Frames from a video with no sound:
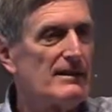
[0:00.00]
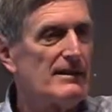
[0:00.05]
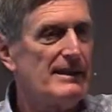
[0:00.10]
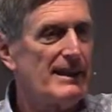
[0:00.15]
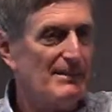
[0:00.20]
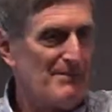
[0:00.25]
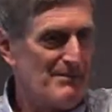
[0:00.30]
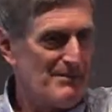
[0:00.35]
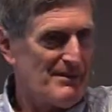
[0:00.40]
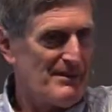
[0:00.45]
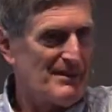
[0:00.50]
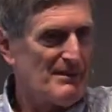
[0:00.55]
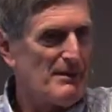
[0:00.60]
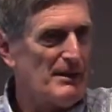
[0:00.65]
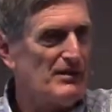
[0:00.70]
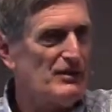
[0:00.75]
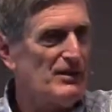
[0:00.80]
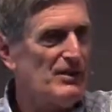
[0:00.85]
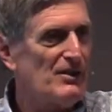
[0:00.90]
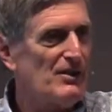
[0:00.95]
Yep, I think I
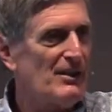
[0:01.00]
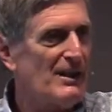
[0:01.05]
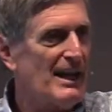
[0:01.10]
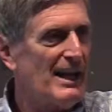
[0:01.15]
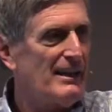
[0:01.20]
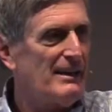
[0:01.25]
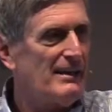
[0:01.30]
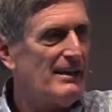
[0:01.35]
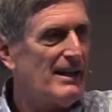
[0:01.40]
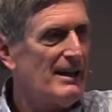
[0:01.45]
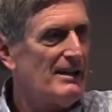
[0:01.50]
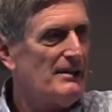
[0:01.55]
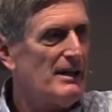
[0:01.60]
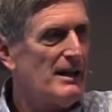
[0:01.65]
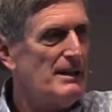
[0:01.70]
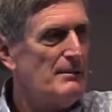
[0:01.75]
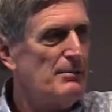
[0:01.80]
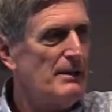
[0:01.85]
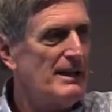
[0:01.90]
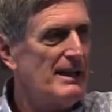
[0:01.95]
see your hand.
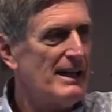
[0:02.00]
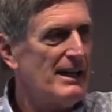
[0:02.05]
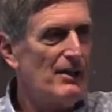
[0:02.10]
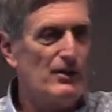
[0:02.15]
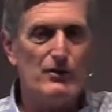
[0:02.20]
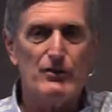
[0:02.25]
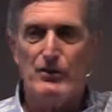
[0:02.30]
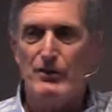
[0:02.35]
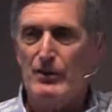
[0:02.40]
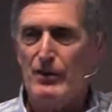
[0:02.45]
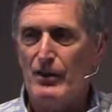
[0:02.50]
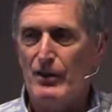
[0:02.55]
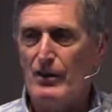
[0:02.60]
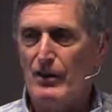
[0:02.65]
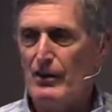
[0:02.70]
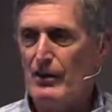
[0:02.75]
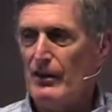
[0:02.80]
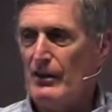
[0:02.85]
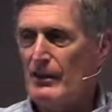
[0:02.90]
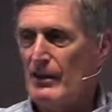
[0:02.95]
Anybody else?
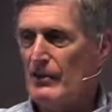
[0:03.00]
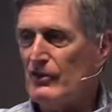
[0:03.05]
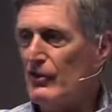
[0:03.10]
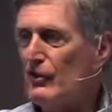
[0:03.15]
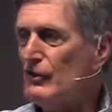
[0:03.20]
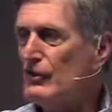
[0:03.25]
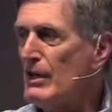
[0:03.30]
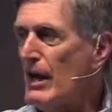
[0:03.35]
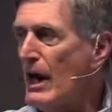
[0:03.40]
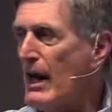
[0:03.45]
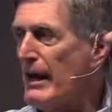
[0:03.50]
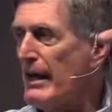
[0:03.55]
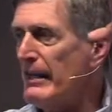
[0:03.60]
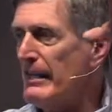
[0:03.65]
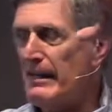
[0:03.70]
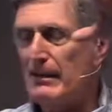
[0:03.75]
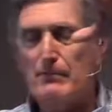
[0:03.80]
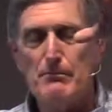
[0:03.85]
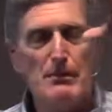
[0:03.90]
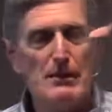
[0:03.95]
This is not an
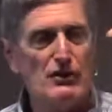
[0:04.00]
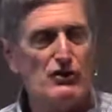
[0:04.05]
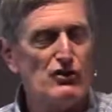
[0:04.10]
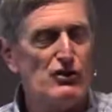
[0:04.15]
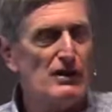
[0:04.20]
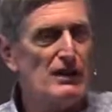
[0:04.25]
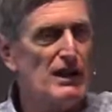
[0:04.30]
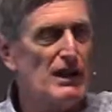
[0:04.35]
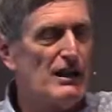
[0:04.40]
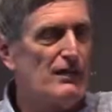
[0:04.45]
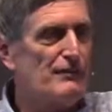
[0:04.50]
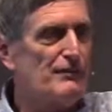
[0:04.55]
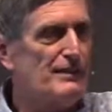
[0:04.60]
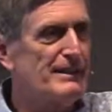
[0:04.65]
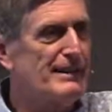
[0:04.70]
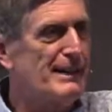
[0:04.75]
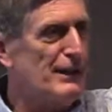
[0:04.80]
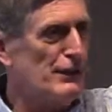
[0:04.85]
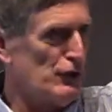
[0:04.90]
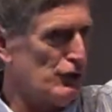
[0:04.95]
admission of
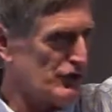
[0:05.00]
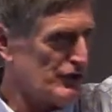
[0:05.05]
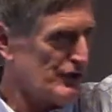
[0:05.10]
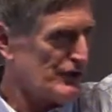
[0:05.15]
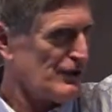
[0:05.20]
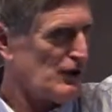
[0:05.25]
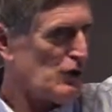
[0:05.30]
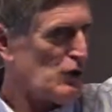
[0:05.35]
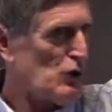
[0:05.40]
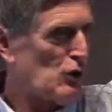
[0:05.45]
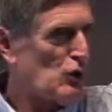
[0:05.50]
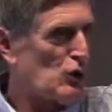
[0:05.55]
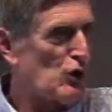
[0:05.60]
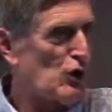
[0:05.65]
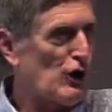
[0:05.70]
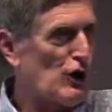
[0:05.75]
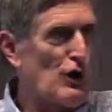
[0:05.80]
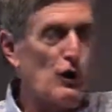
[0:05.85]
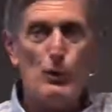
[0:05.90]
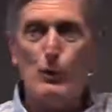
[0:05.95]
guilt
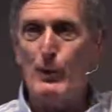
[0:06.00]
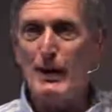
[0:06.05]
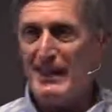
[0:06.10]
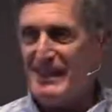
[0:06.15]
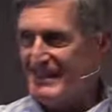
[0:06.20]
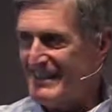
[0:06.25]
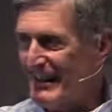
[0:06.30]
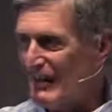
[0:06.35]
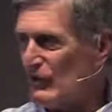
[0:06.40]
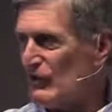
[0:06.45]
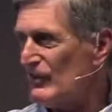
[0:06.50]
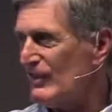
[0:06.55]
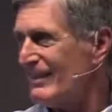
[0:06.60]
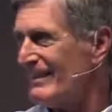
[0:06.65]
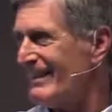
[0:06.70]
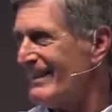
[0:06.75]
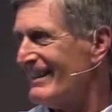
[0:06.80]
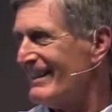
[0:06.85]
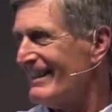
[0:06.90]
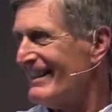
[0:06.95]
or weakness
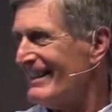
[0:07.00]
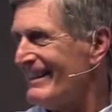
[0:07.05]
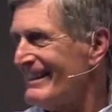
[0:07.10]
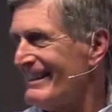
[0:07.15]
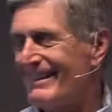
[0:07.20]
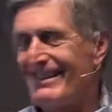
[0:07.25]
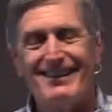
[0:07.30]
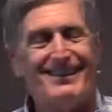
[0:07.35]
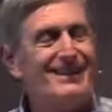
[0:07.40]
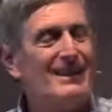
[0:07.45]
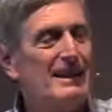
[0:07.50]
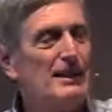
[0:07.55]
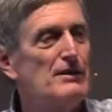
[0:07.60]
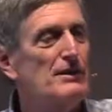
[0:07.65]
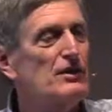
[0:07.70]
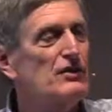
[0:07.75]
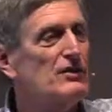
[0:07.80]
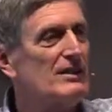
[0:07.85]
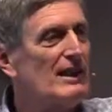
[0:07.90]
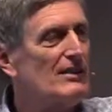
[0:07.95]
in
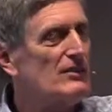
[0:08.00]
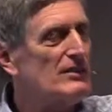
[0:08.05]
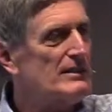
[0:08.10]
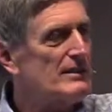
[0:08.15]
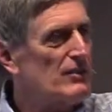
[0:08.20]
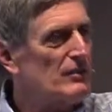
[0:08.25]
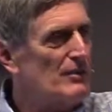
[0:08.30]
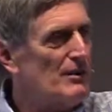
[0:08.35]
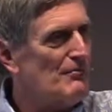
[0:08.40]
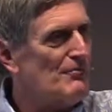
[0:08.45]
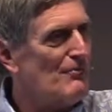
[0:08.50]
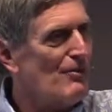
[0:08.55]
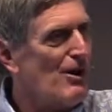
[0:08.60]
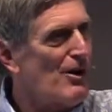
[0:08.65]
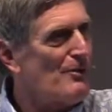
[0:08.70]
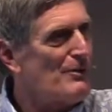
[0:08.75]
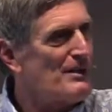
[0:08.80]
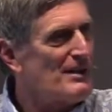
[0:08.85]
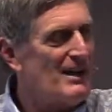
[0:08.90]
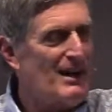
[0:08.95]
the sense that there's something
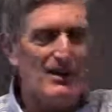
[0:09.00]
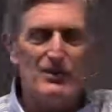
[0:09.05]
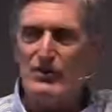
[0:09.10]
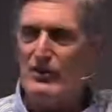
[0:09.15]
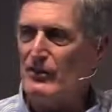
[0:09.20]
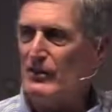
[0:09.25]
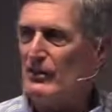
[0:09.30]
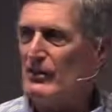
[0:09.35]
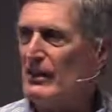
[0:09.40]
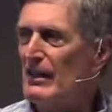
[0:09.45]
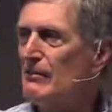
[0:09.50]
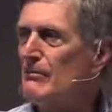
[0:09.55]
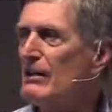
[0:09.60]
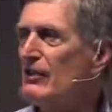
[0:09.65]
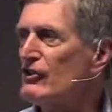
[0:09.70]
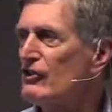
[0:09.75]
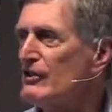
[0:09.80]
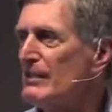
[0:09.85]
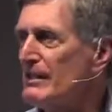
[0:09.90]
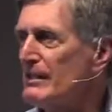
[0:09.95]
wrong with us. This is an
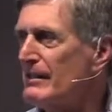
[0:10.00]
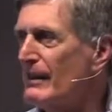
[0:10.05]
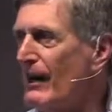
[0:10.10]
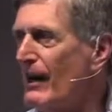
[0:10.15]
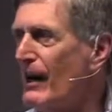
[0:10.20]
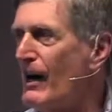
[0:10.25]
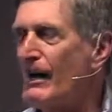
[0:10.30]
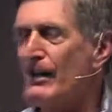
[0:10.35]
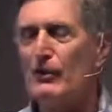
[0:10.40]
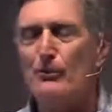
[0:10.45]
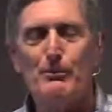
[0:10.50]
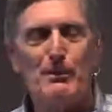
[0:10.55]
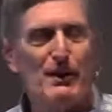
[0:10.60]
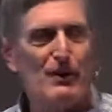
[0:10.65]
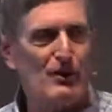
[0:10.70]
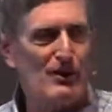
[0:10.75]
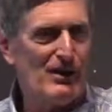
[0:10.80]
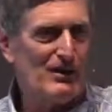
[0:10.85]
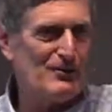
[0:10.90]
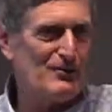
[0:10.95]
admission that God is
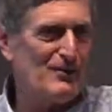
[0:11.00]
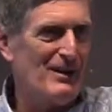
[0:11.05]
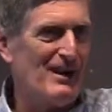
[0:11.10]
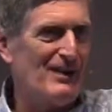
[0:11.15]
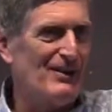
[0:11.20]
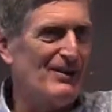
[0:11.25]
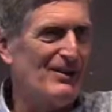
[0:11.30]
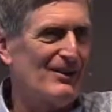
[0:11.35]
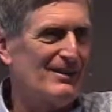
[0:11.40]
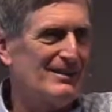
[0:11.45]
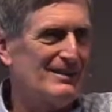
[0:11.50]
bigger and greater.